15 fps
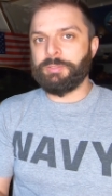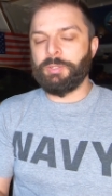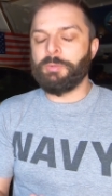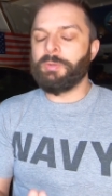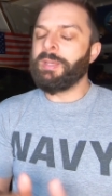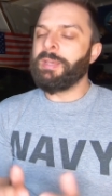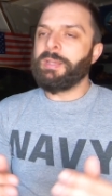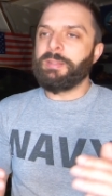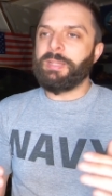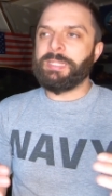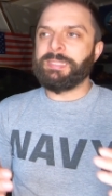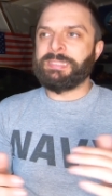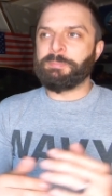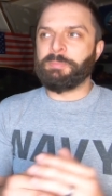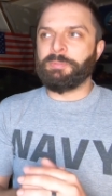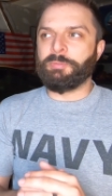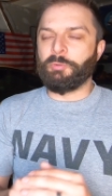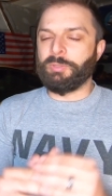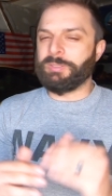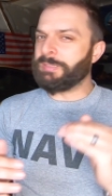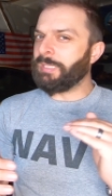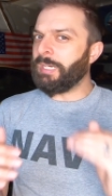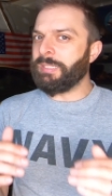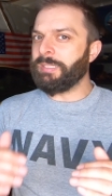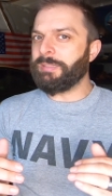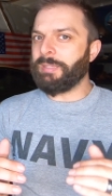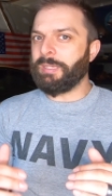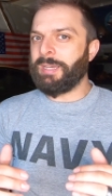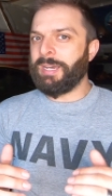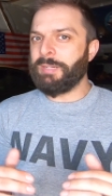So like I said before, it's kind of
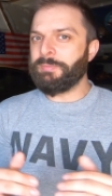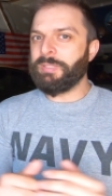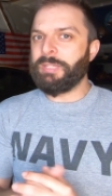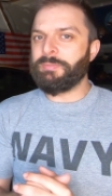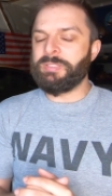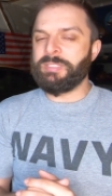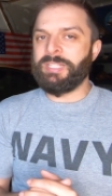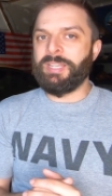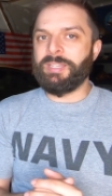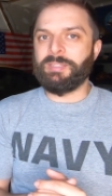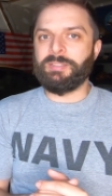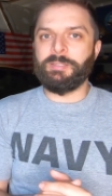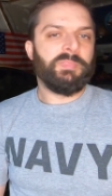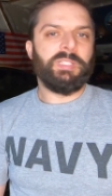kind of a give and take.